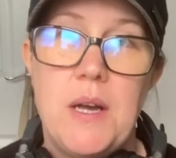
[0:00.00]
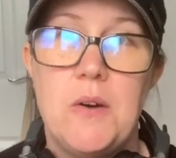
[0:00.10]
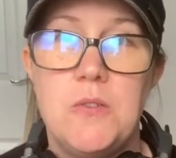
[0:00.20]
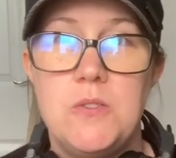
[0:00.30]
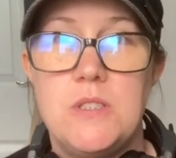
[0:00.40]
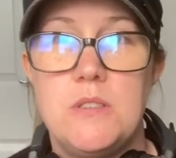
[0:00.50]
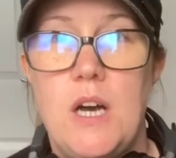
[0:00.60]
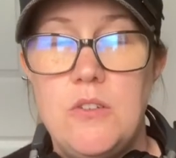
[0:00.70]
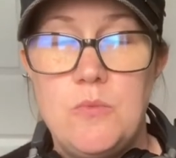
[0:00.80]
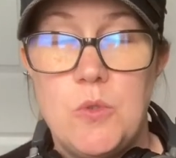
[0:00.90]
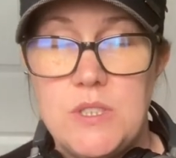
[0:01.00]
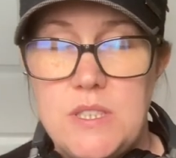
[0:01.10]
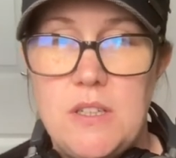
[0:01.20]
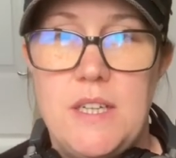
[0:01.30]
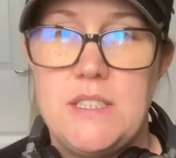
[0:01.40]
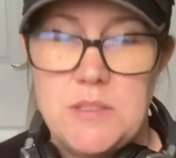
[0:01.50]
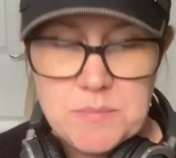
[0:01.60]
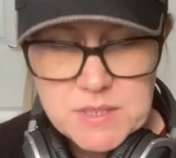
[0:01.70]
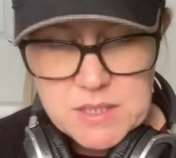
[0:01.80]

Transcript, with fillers: old unwanted items.